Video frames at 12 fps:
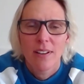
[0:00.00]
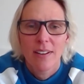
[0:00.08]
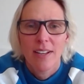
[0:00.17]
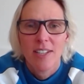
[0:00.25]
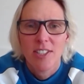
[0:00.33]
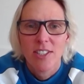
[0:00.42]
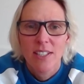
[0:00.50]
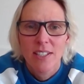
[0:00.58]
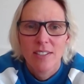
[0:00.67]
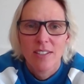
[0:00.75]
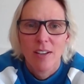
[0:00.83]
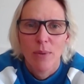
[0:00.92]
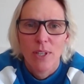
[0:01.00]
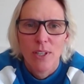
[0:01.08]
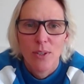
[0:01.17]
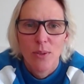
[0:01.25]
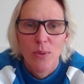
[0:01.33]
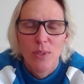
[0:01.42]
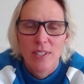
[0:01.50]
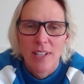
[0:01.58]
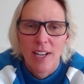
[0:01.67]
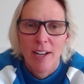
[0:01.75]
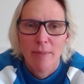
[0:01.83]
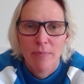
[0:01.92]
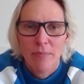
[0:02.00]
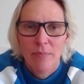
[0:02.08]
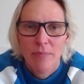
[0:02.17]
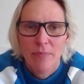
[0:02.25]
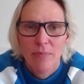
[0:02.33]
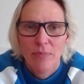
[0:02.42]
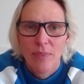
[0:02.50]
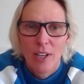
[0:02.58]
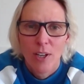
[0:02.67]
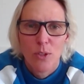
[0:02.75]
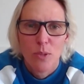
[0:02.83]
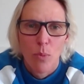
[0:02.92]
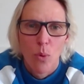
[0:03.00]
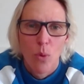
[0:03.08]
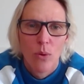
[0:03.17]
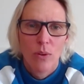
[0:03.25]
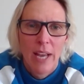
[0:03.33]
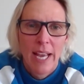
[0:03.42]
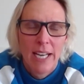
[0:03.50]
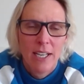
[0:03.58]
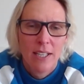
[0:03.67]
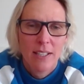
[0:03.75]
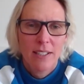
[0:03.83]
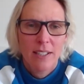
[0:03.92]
actually, as someone who was a good sport and,